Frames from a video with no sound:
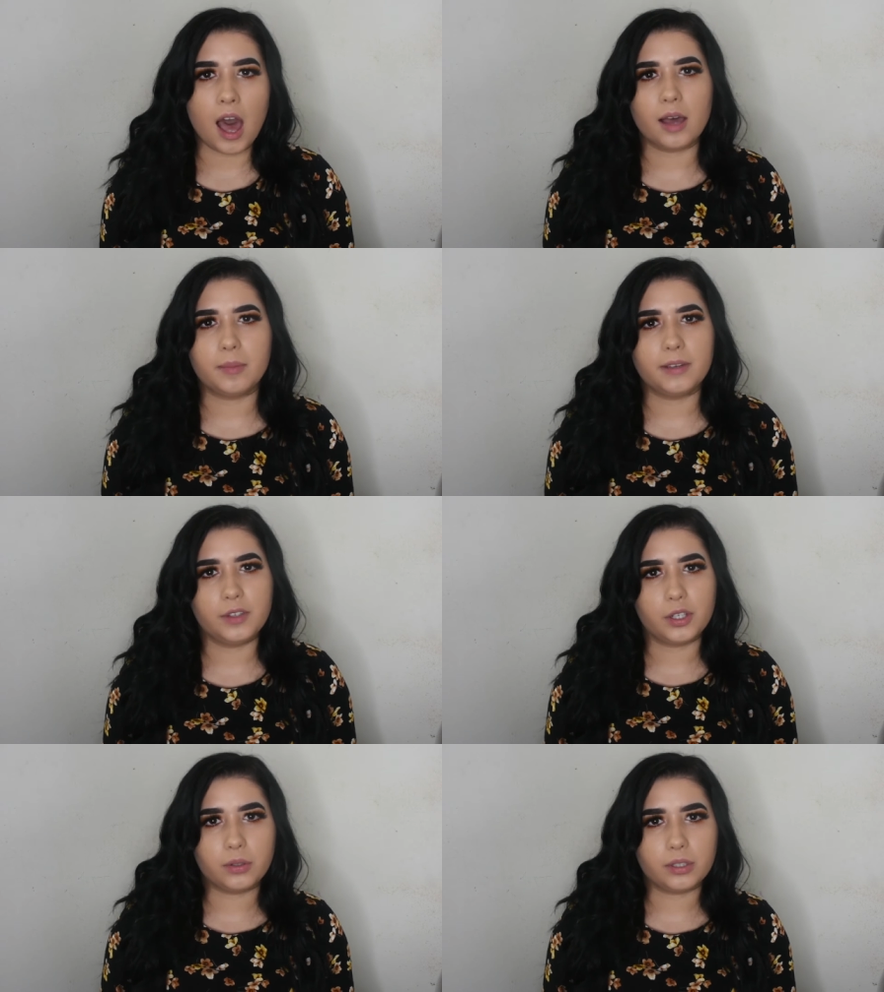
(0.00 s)
Um, if
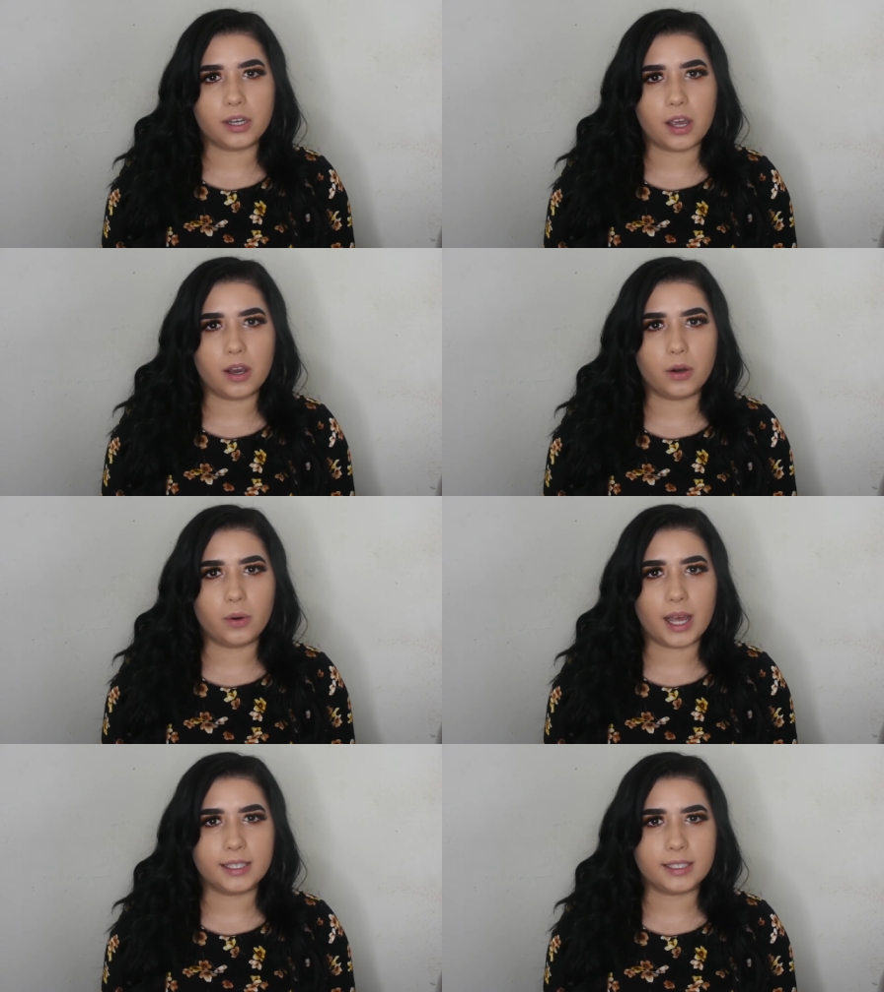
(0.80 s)
you don't
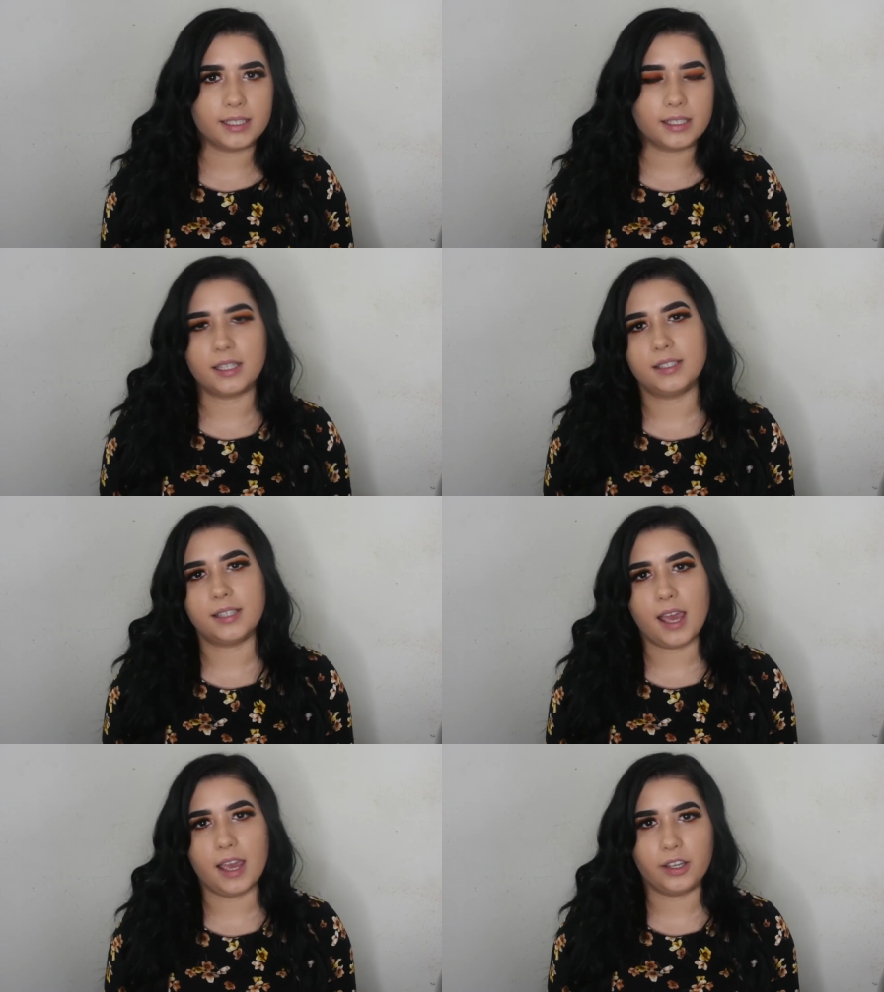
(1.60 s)
know, Essence
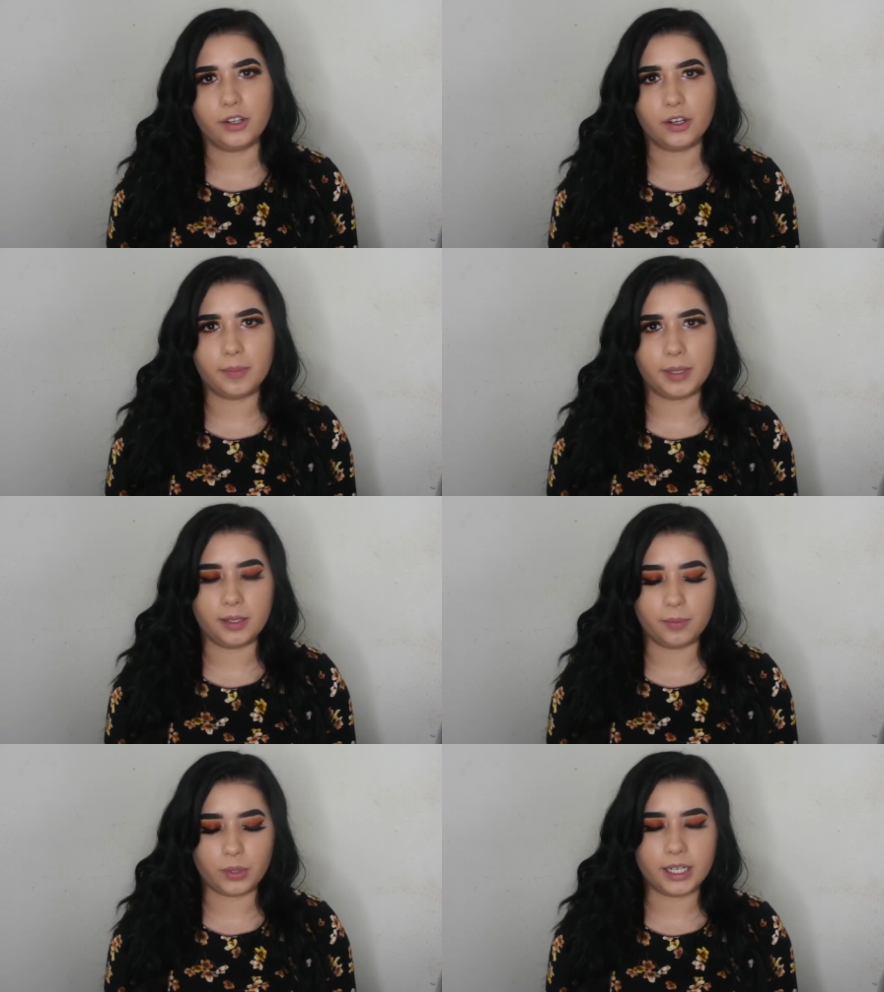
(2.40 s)
is a
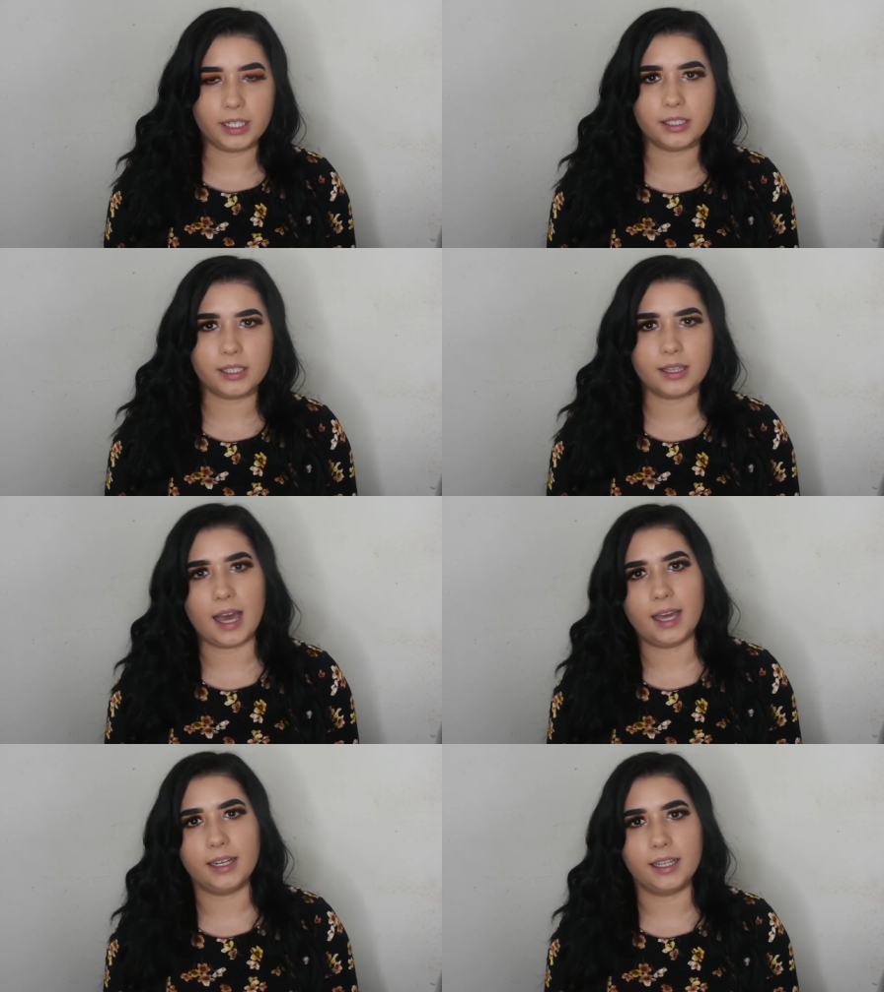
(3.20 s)
European brand
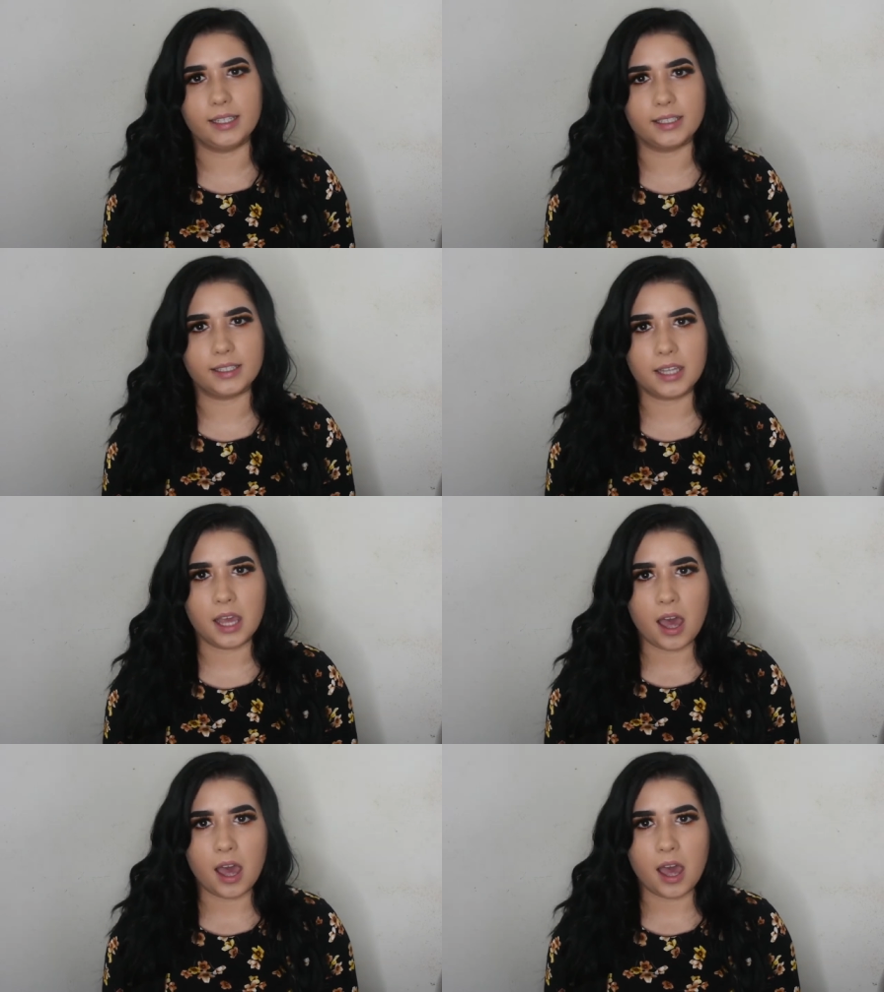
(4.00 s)
that is